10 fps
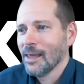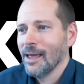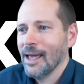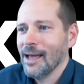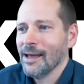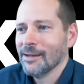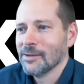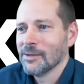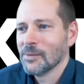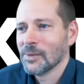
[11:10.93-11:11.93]

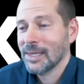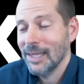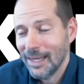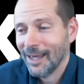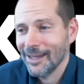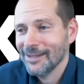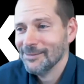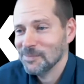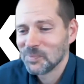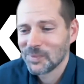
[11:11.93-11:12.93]
And with Nikken,
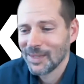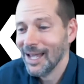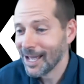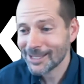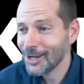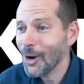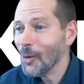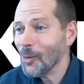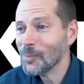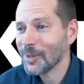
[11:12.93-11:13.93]
he has
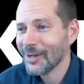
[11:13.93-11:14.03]
hope.